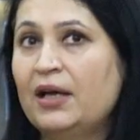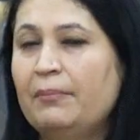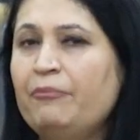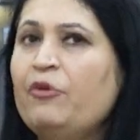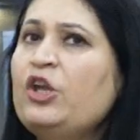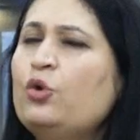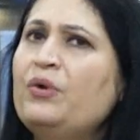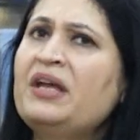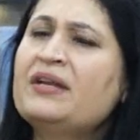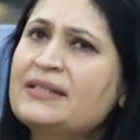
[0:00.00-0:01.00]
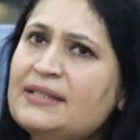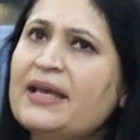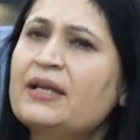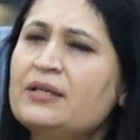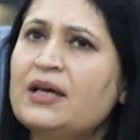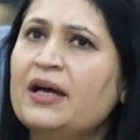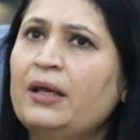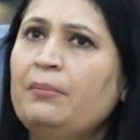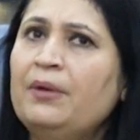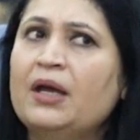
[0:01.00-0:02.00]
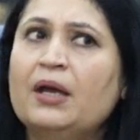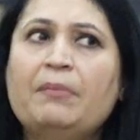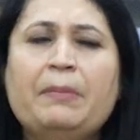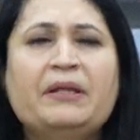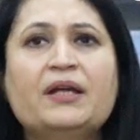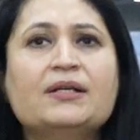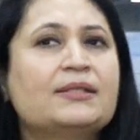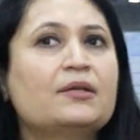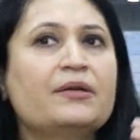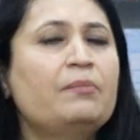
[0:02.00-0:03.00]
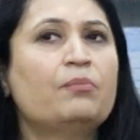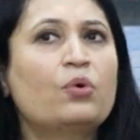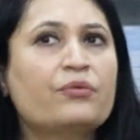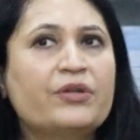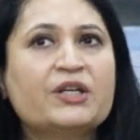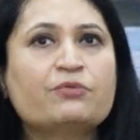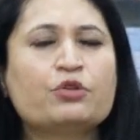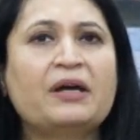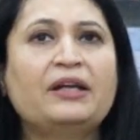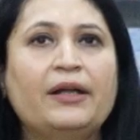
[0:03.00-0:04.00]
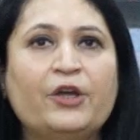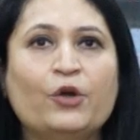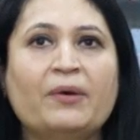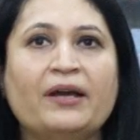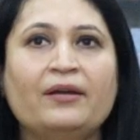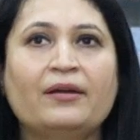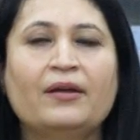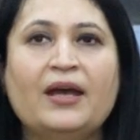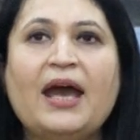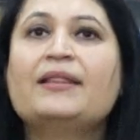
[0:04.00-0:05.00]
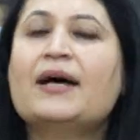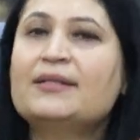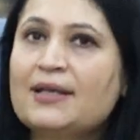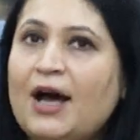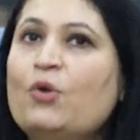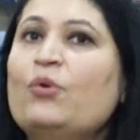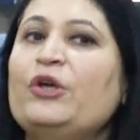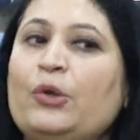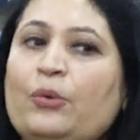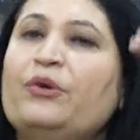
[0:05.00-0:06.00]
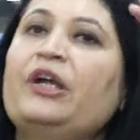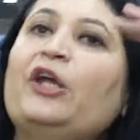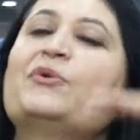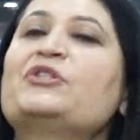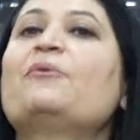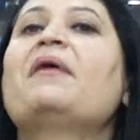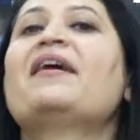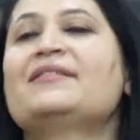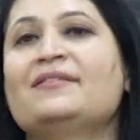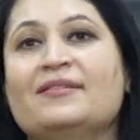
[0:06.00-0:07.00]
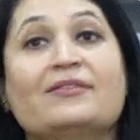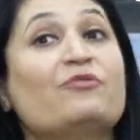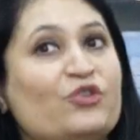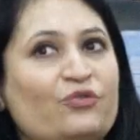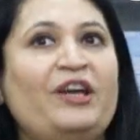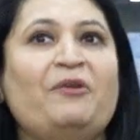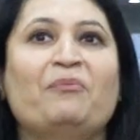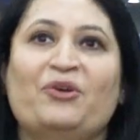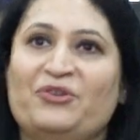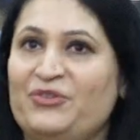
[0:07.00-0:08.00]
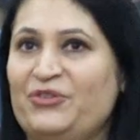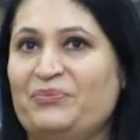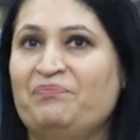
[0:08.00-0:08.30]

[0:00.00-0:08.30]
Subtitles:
When you read it second time, maybe there are certain more things which might click your mind. And that's how you reduce your biasness, which is very important.